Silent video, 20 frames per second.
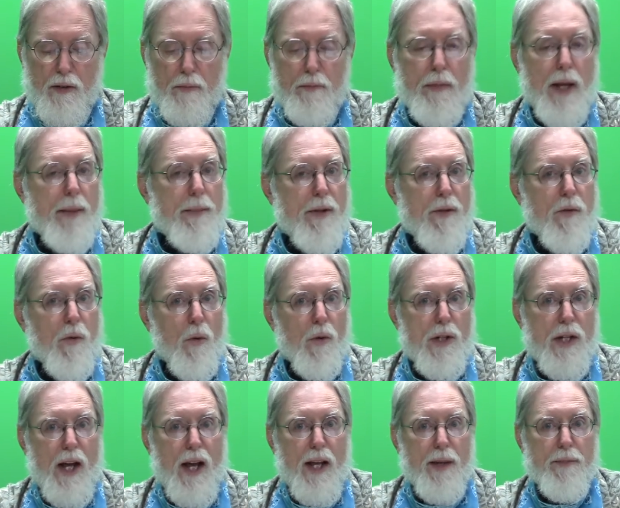maybe 4
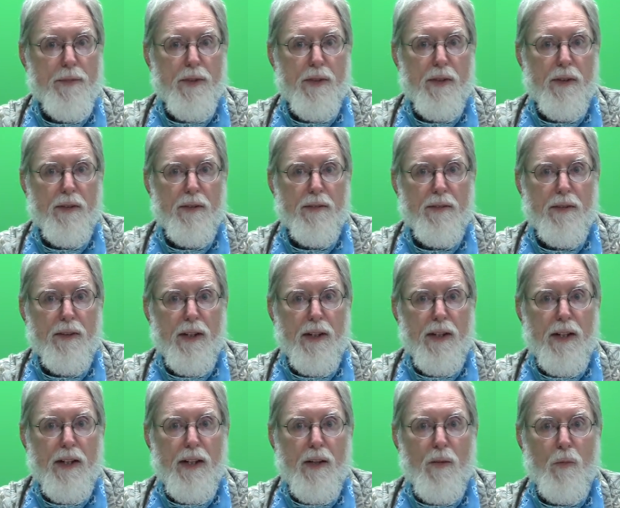times,
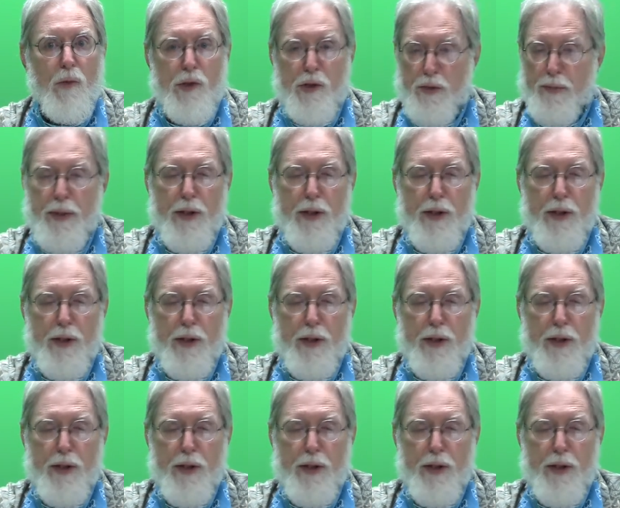which would be